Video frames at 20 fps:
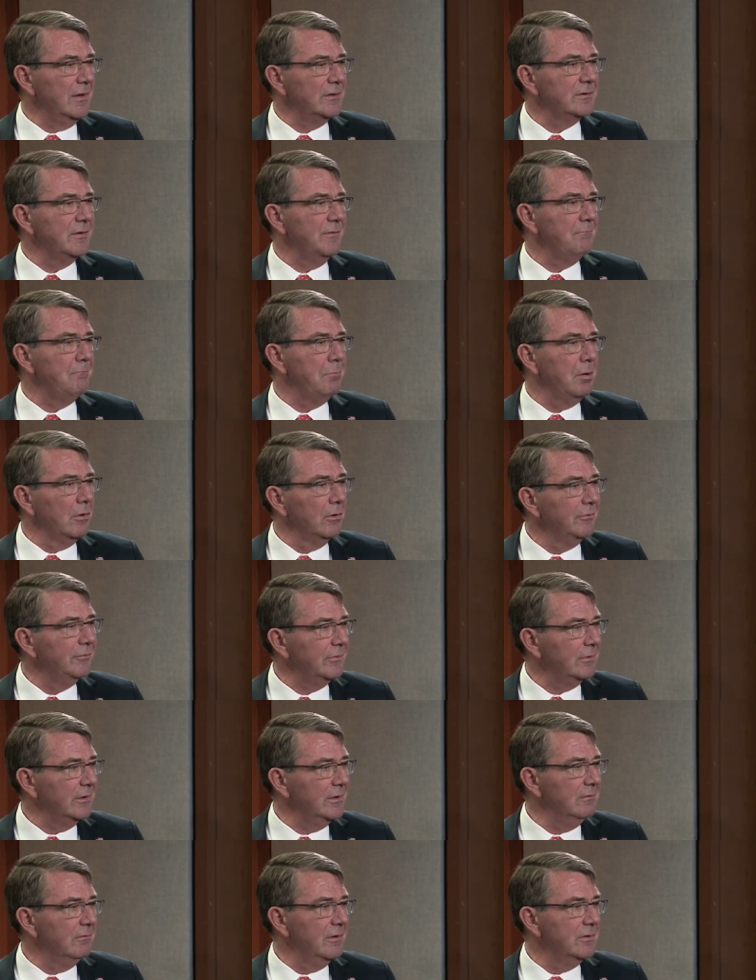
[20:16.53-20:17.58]
That's a
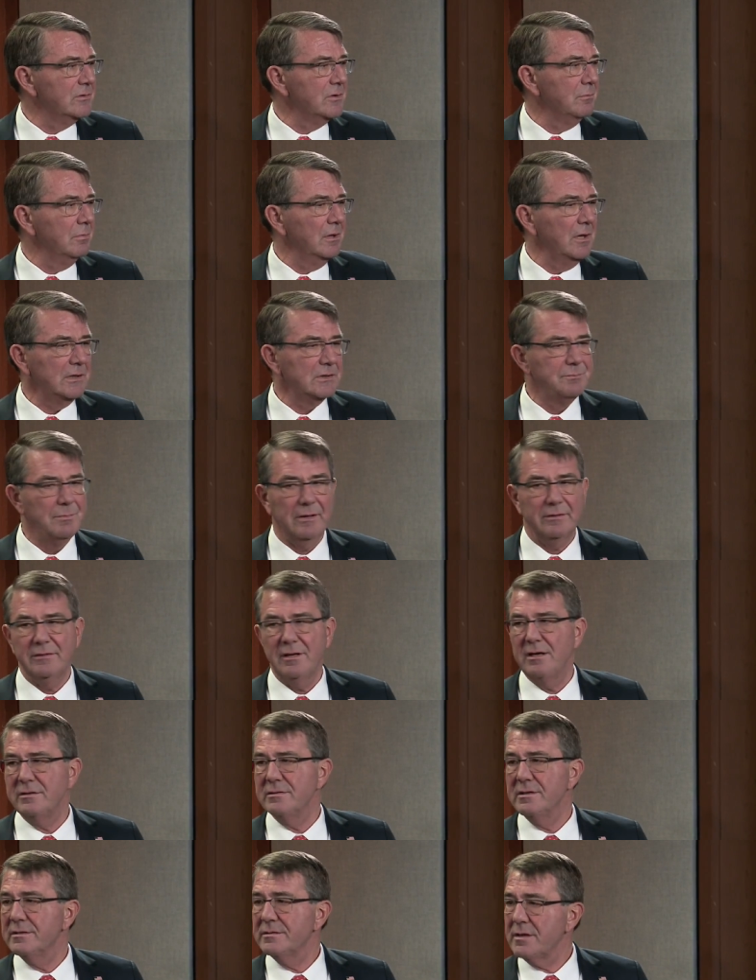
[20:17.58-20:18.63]
perfectly reasonable
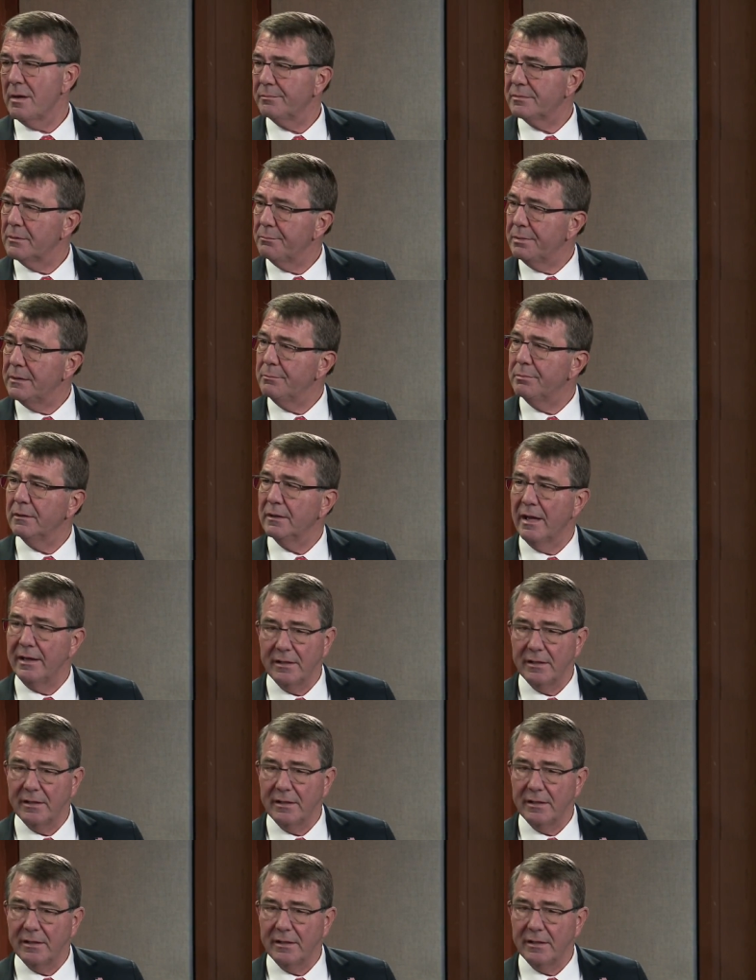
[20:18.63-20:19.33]
expectation. It's up to people